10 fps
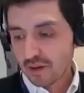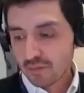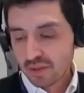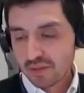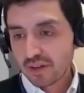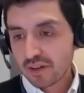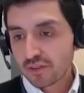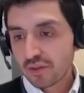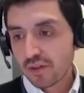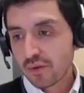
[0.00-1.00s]
pivot into
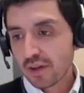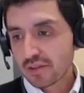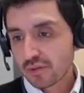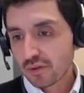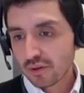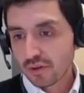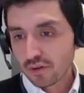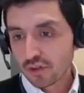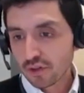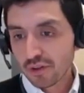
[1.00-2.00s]
the U.S. or
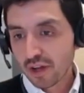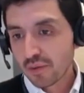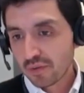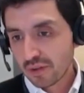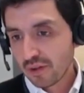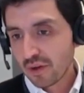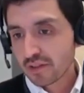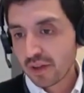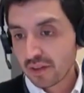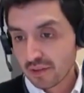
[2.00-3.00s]
doubling up on the
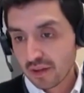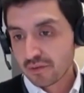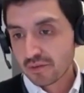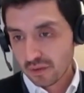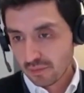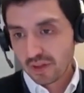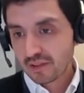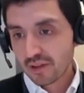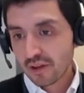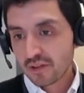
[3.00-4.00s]
U.S. makes
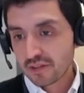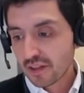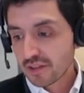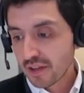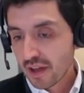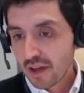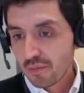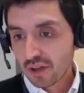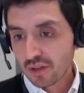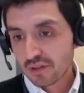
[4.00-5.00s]
a lot of sense
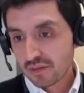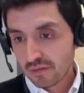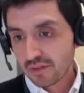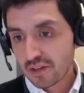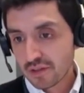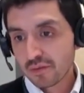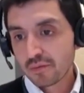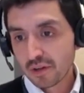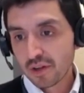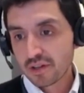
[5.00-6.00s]
because of the Inflation
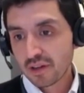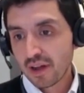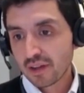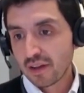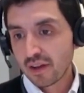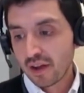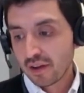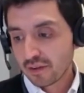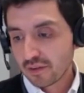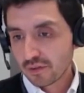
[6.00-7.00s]
Reduction Act
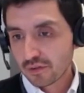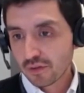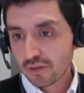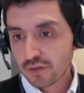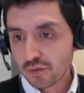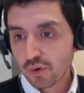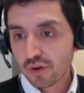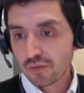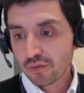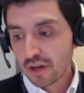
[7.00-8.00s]
and the sort of the
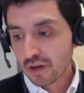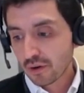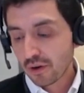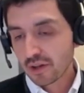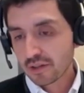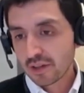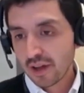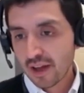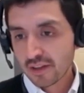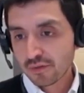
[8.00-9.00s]
supportive read across it
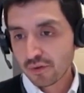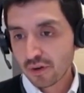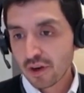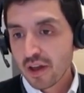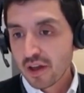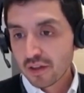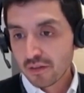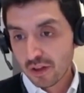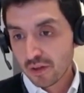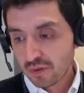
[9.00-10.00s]
has for
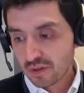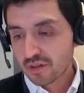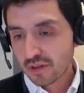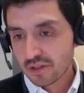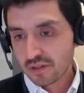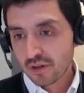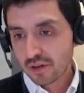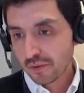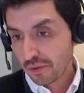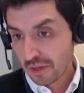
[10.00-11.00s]
developers such as
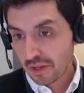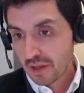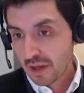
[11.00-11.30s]
RWE.